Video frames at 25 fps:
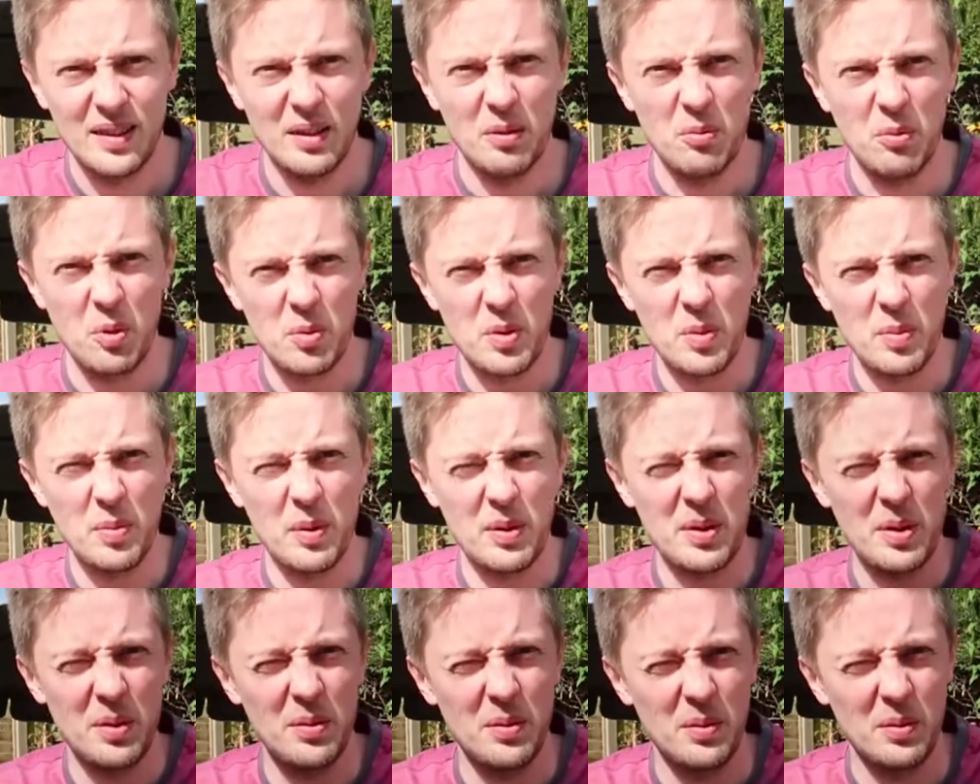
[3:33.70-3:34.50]
A water
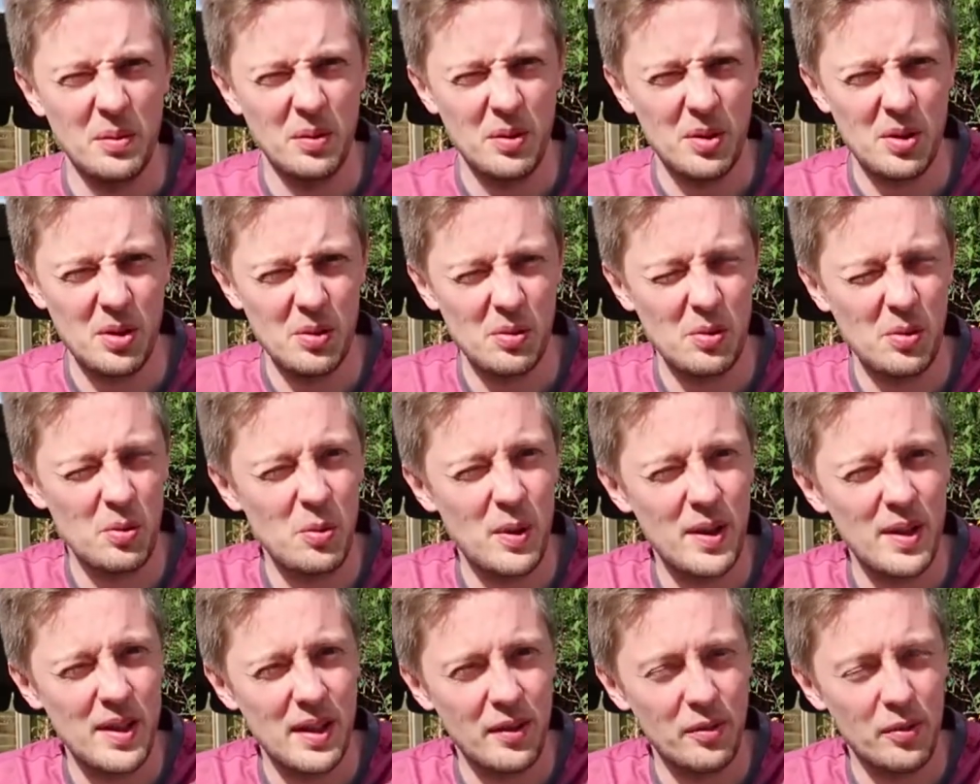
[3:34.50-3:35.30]
bottle, or you should
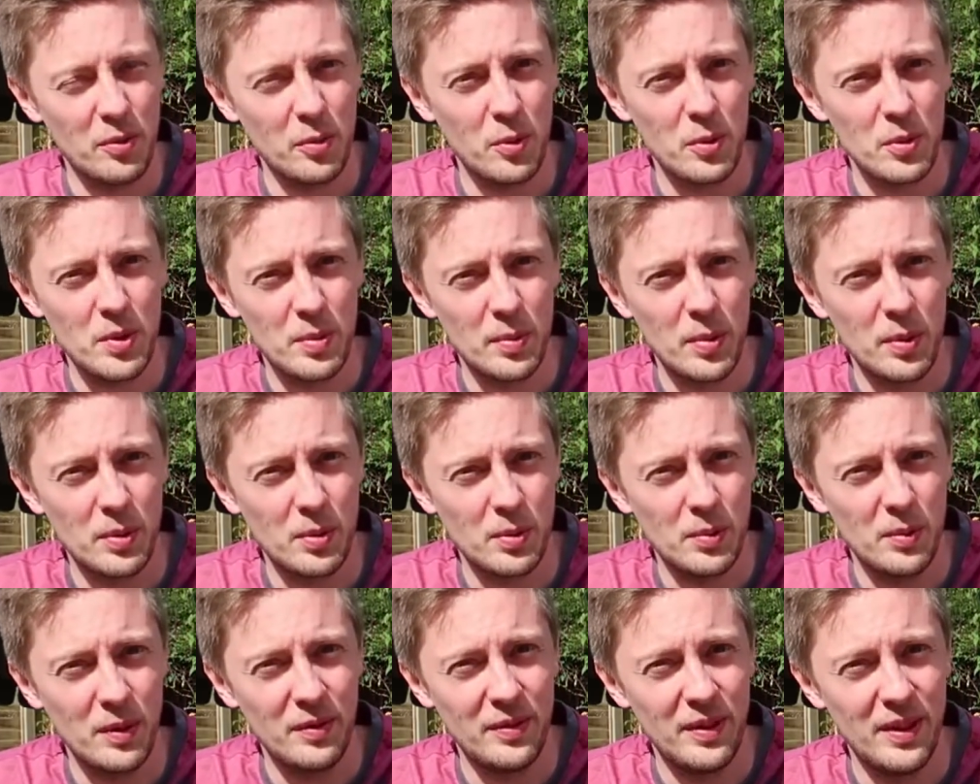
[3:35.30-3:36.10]
always have a water
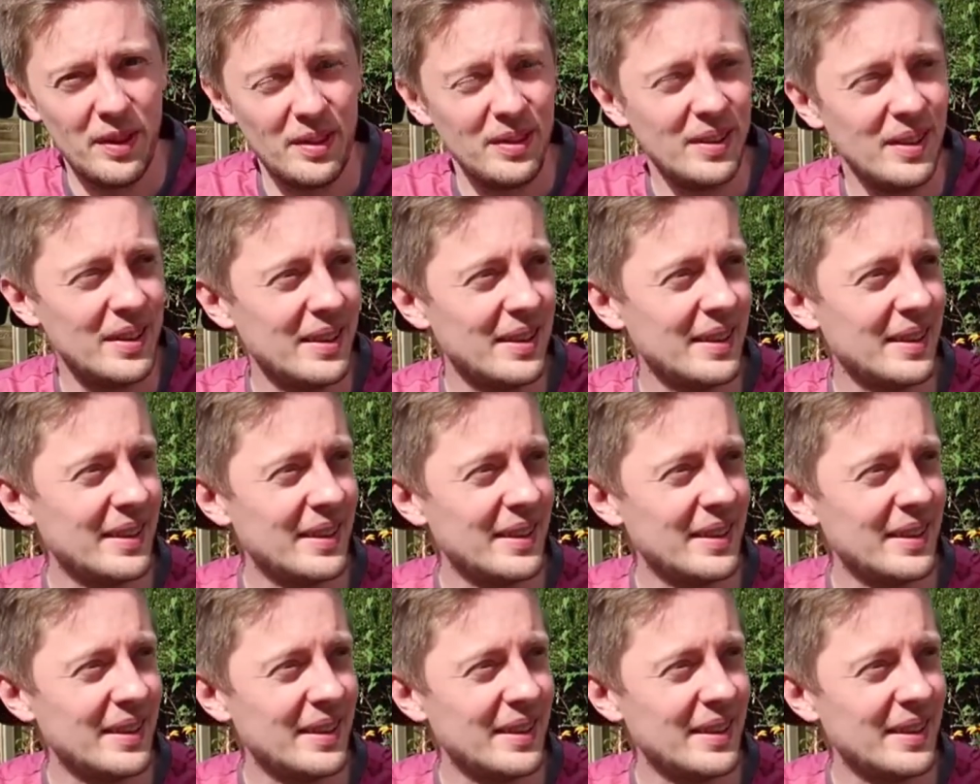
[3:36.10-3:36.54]
bottle with you.